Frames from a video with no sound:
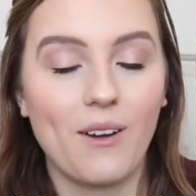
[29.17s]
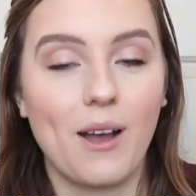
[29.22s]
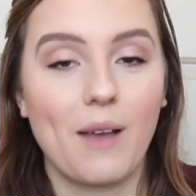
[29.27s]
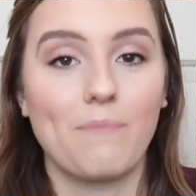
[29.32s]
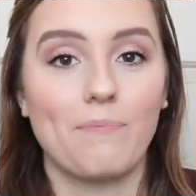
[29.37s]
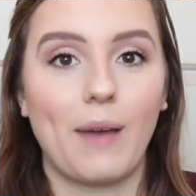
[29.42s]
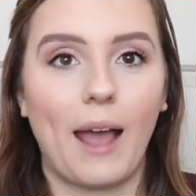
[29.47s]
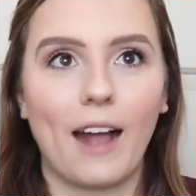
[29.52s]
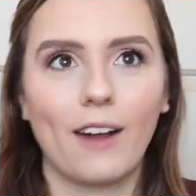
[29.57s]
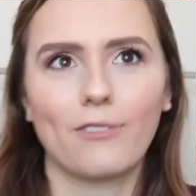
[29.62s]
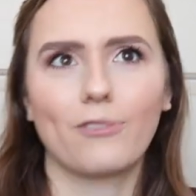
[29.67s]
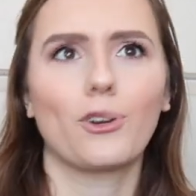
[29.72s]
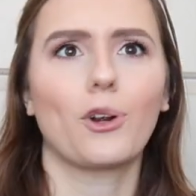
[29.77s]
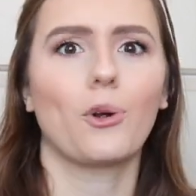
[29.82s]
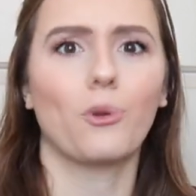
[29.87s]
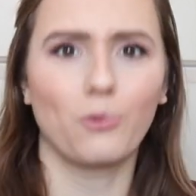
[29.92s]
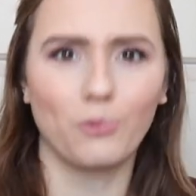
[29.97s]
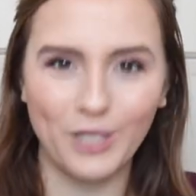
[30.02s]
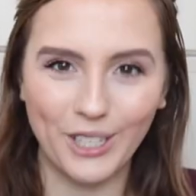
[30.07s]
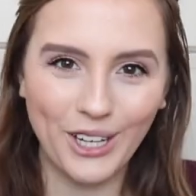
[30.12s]
I'm back for
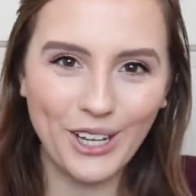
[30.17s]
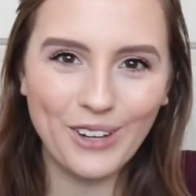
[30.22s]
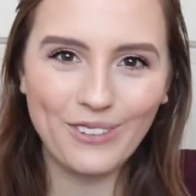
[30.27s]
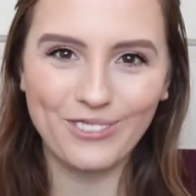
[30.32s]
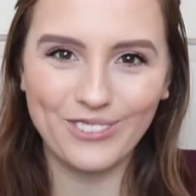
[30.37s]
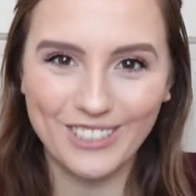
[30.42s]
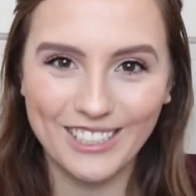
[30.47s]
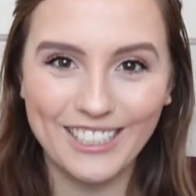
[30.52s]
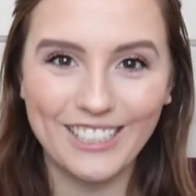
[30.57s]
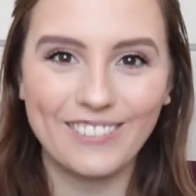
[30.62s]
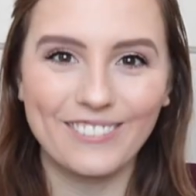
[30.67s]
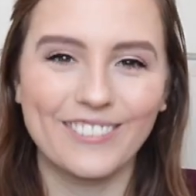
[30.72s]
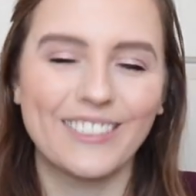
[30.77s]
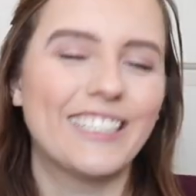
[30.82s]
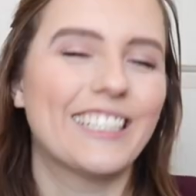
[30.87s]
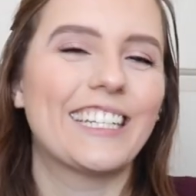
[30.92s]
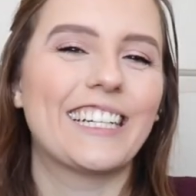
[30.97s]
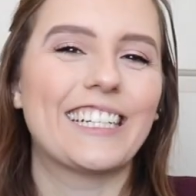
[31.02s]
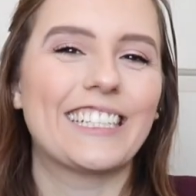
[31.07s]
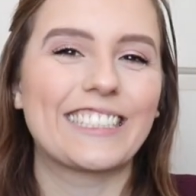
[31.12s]
a
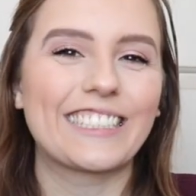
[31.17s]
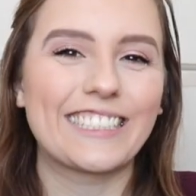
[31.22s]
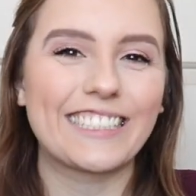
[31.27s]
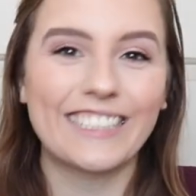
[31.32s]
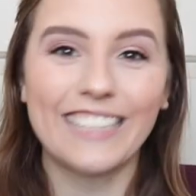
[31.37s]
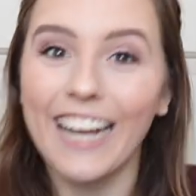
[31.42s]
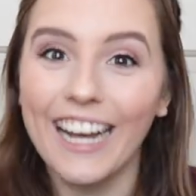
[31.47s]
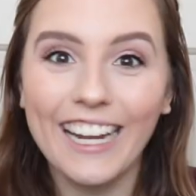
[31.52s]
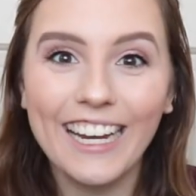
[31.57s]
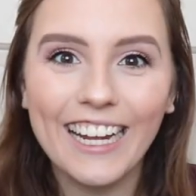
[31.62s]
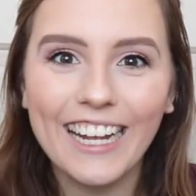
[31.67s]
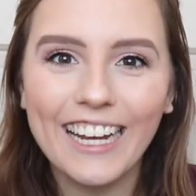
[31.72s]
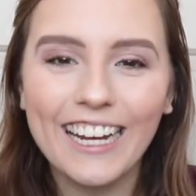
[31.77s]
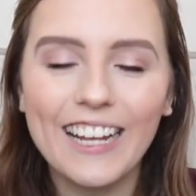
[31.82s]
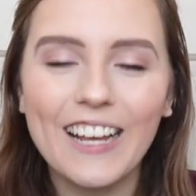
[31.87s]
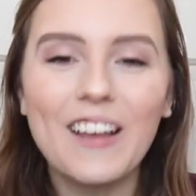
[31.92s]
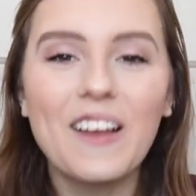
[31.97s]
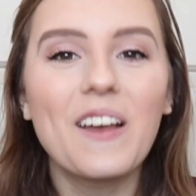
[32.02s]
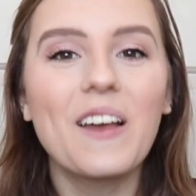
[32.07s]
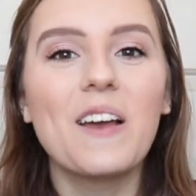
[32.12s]
really
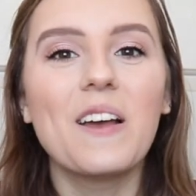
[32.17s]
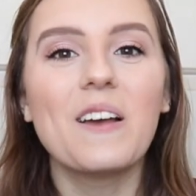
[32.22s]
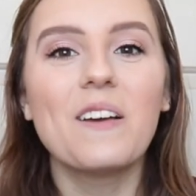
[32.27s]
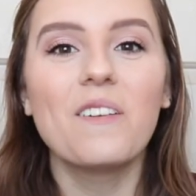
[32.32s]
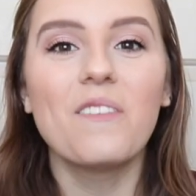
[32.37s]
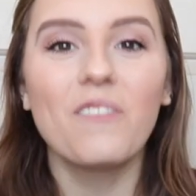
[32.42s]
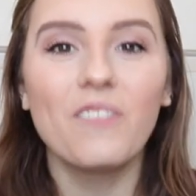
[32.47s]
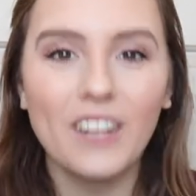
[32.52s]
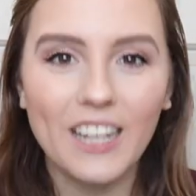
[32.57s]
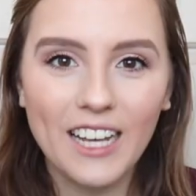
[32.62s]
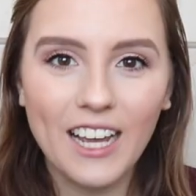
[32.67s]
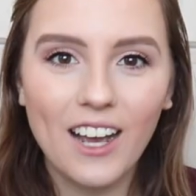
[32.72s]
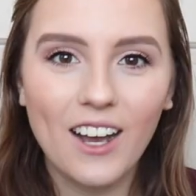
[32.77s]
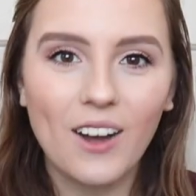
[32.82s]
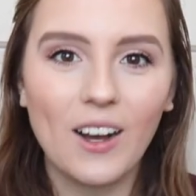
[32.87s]
exciting video.